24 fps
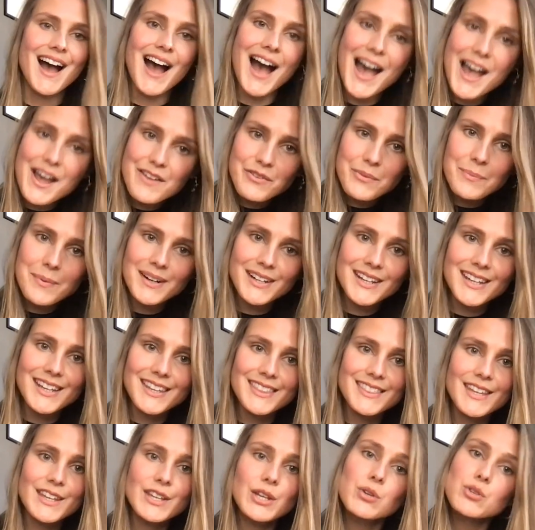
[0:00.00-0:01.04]
Hi everybody,
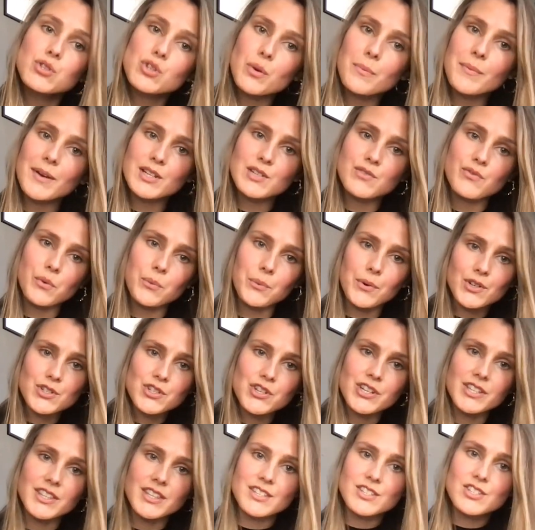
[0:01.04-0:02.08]
thank you so much for
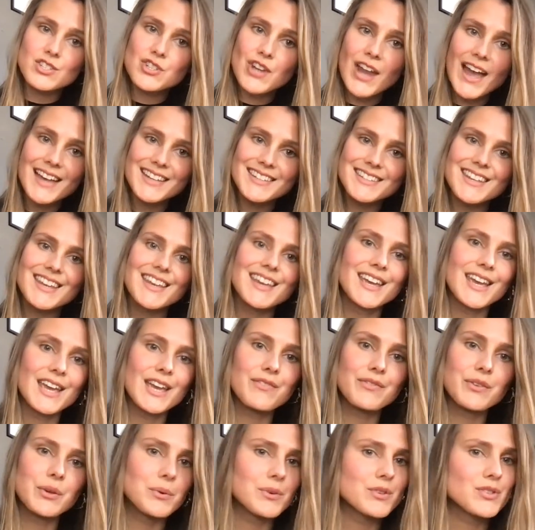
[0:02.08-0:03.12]
watching this chat.
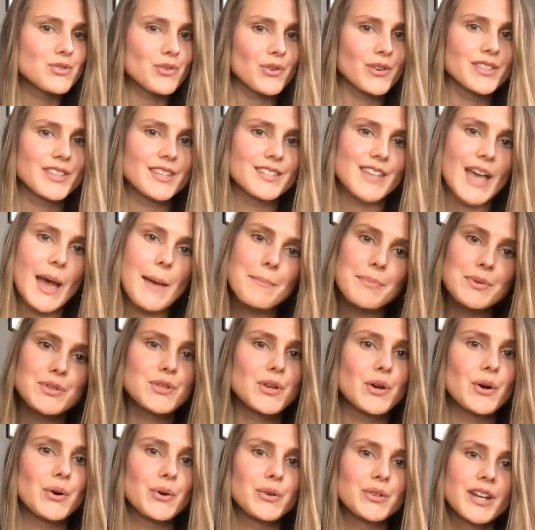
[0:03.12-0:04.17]
If you enjoyed this
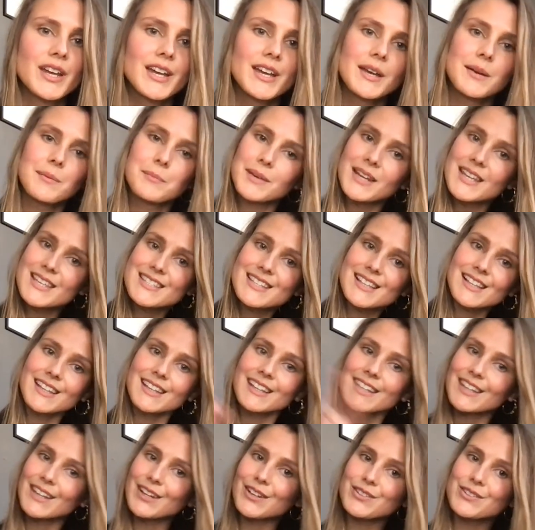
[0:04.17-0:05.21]
episode, please
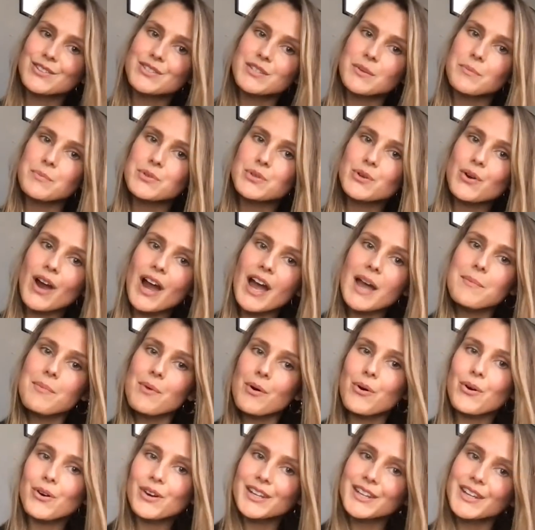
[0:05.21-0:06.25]
click here to subscribe
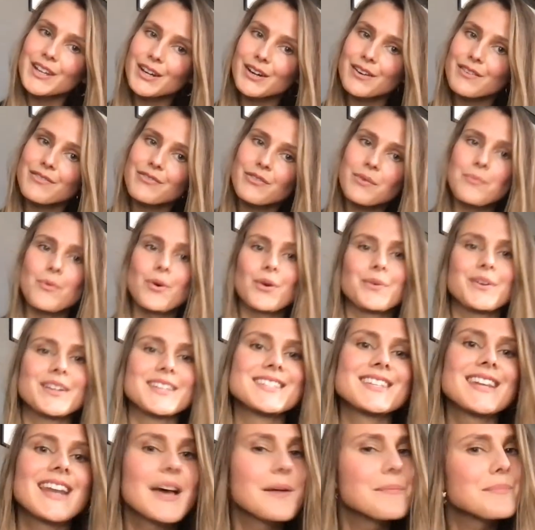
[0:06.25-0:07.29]
or here for more
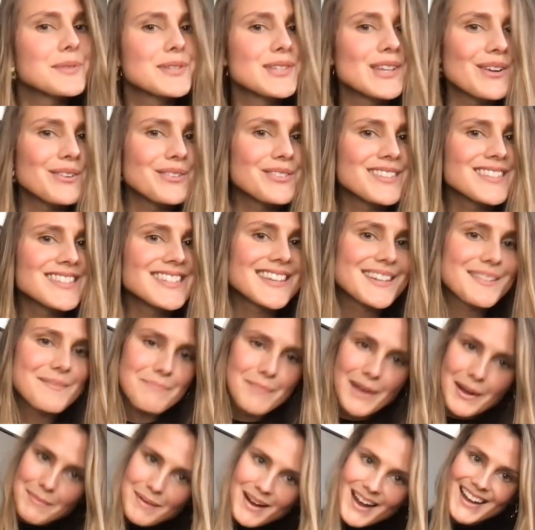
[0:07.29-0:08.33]
recent episodes.
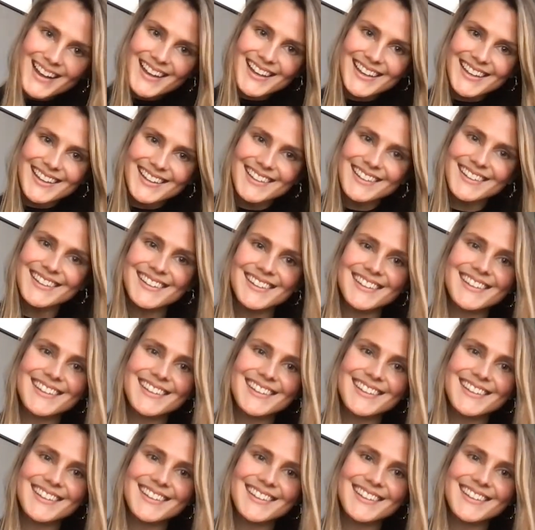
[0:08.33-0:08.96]
Bye bye!